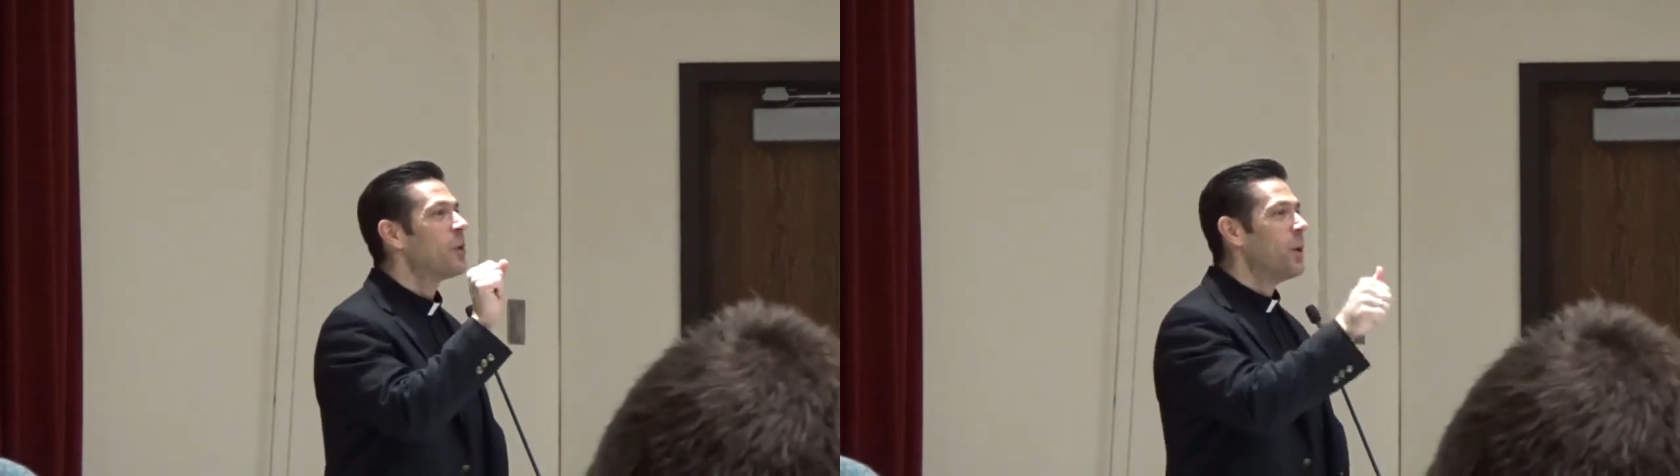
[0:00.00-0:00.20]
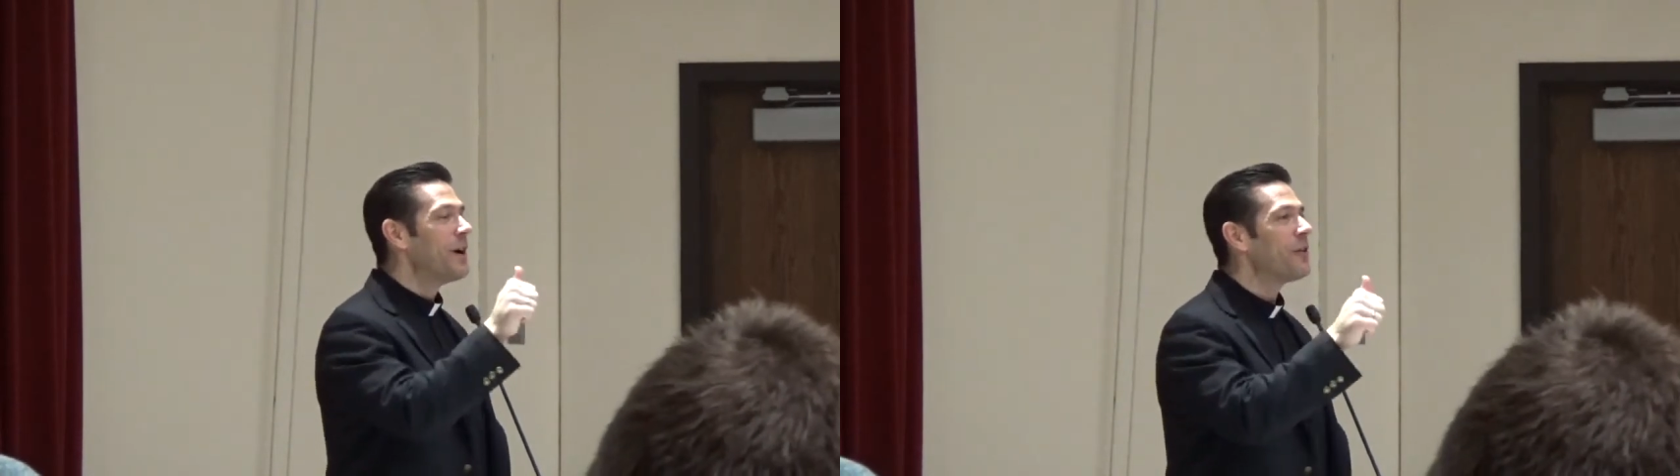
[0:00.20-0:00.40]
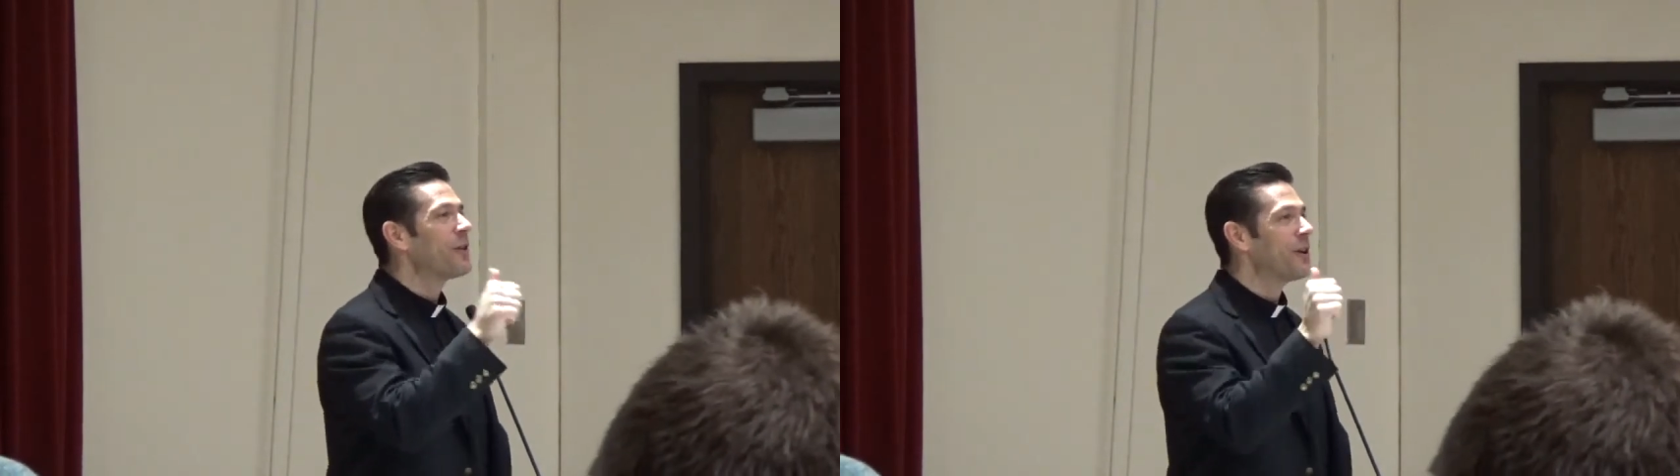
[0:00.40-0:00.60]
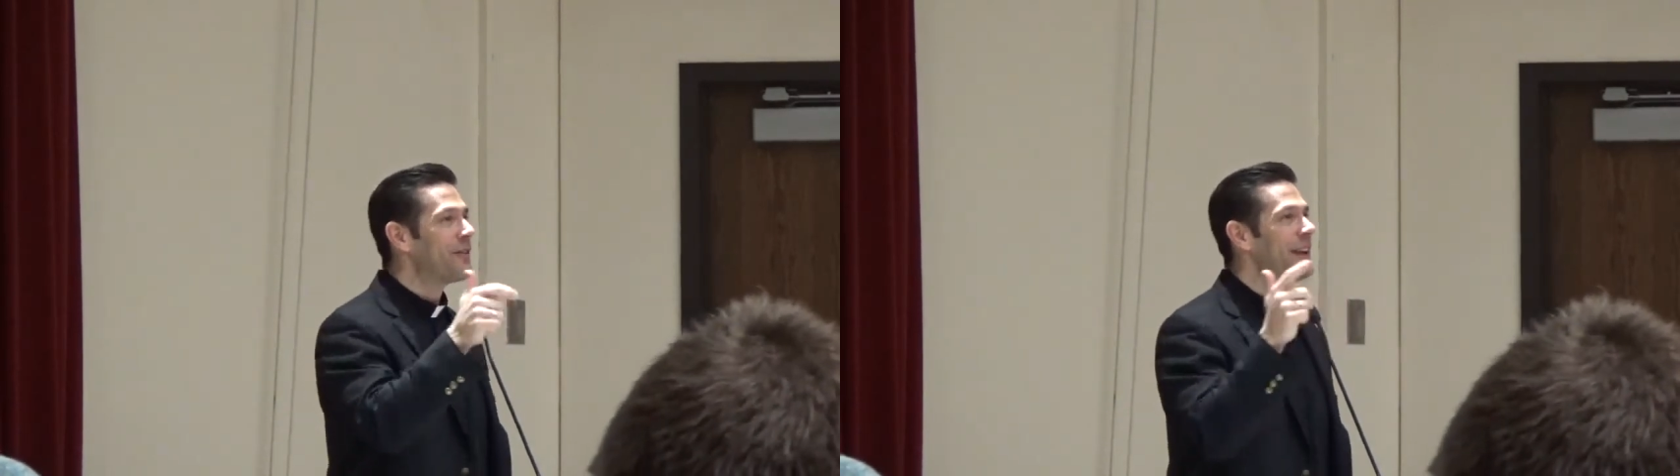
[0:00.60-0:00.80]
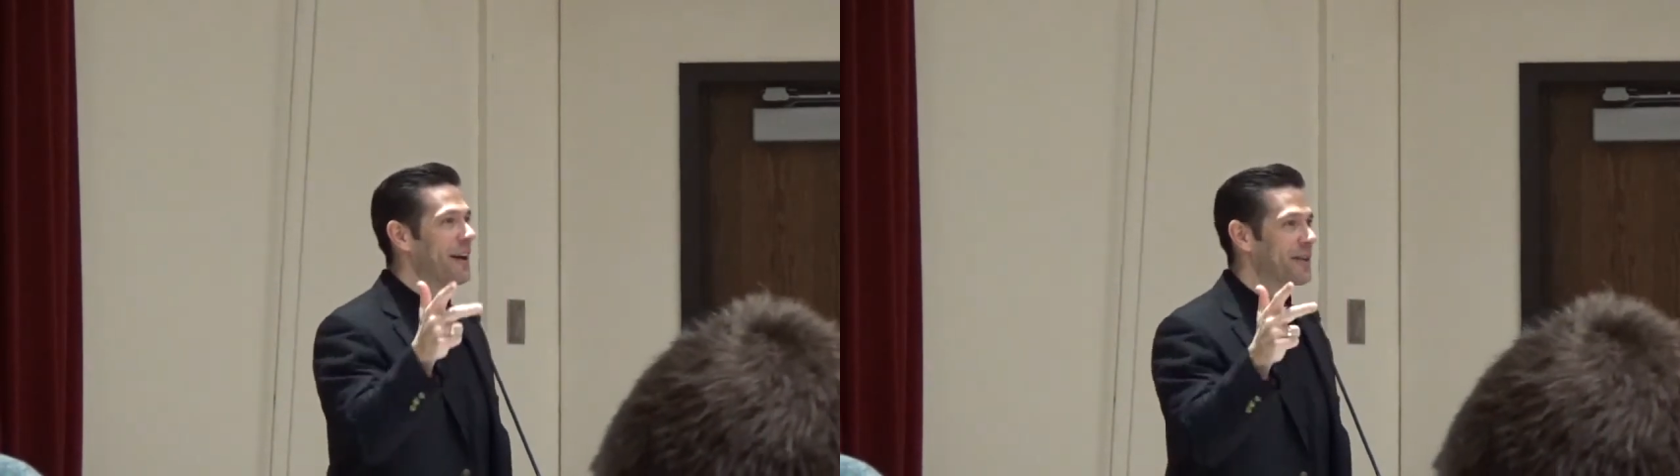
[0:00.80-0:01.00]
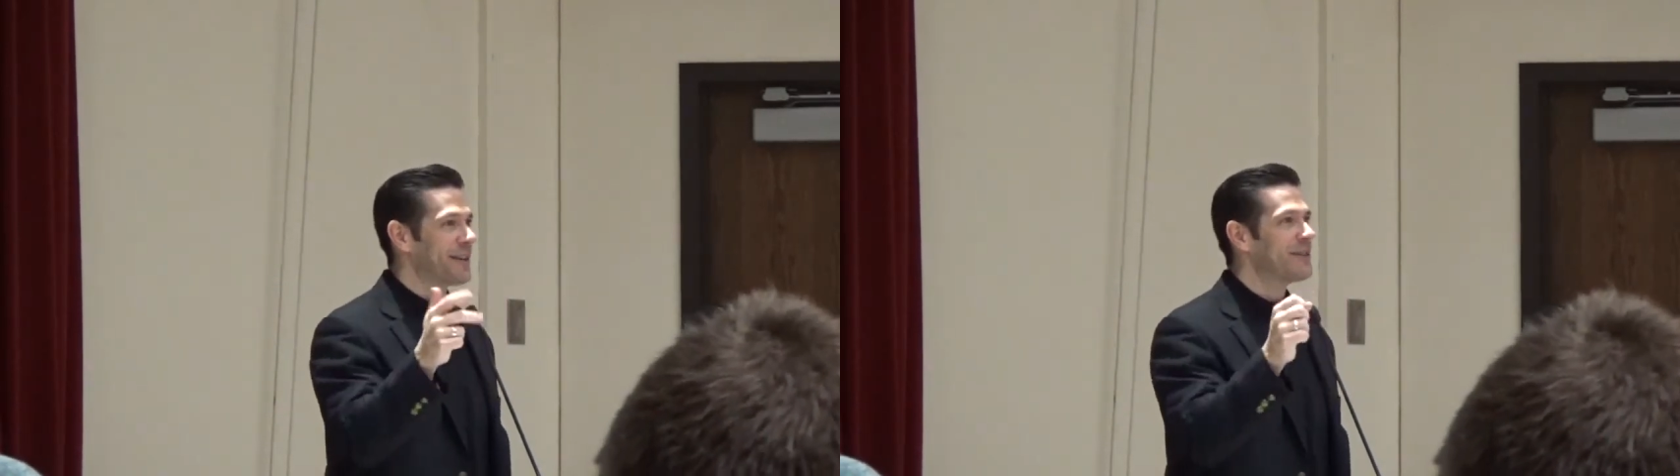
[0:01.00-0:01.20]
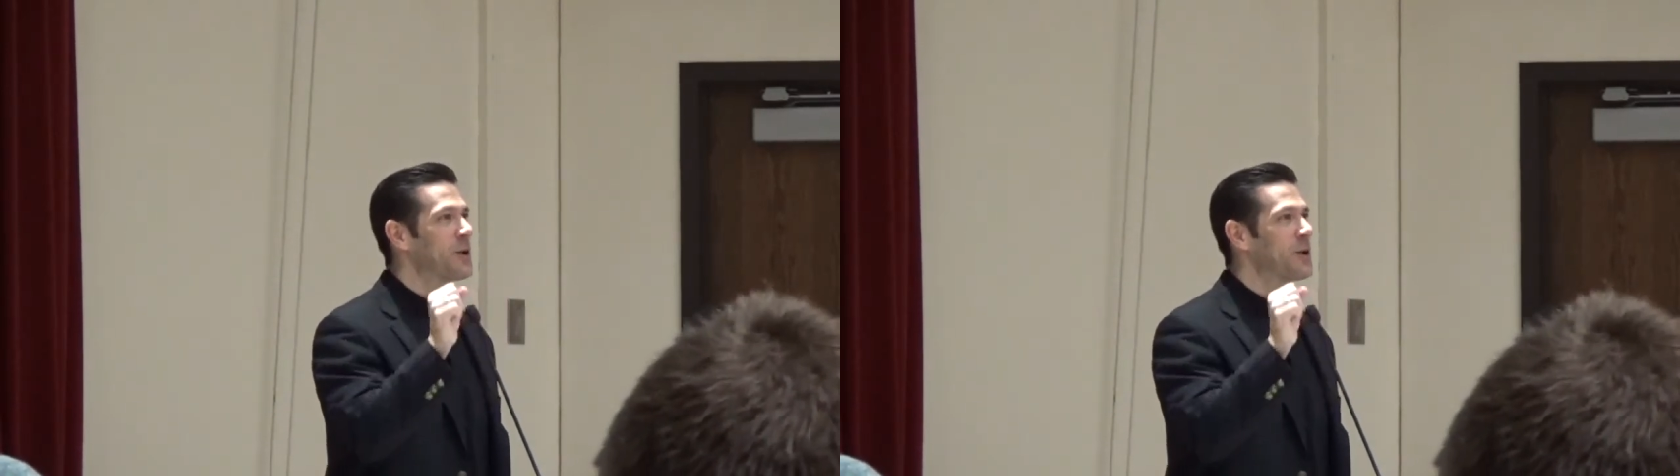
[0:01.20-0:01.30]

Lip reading: will the good of the other.